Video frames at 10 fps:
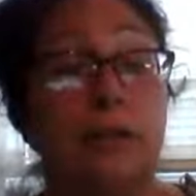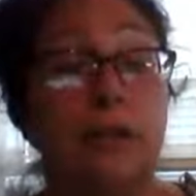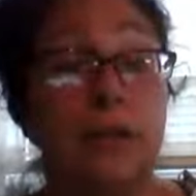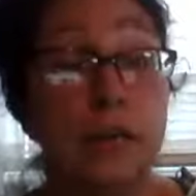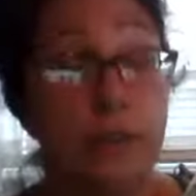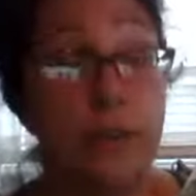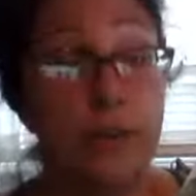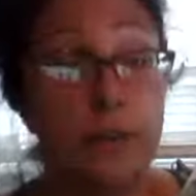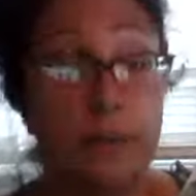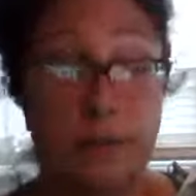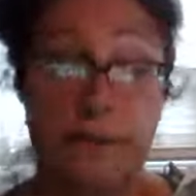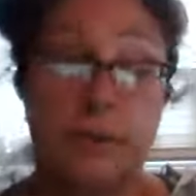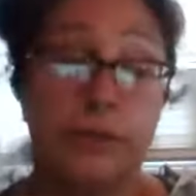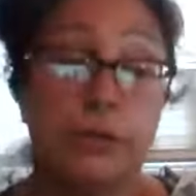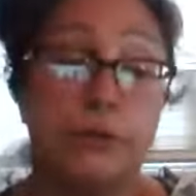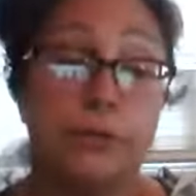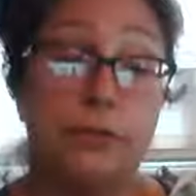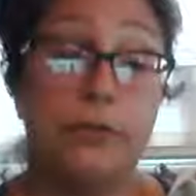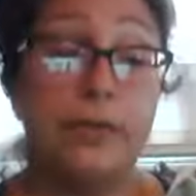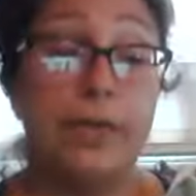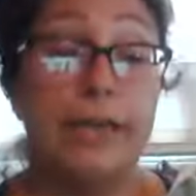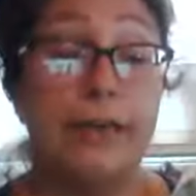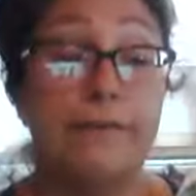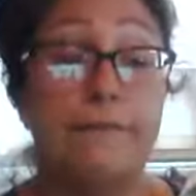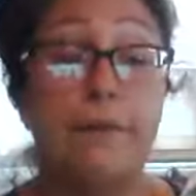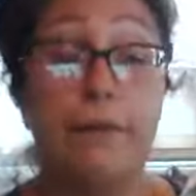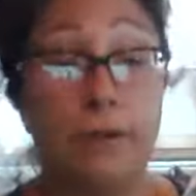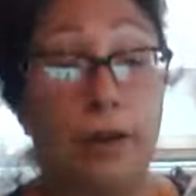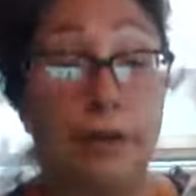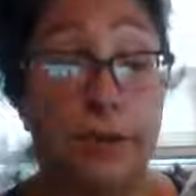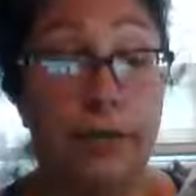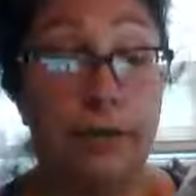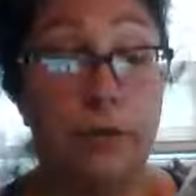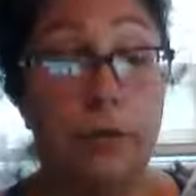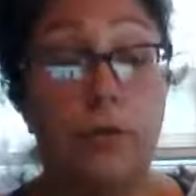cooking oil, lemon juice, Kool-Aid, and food coloring,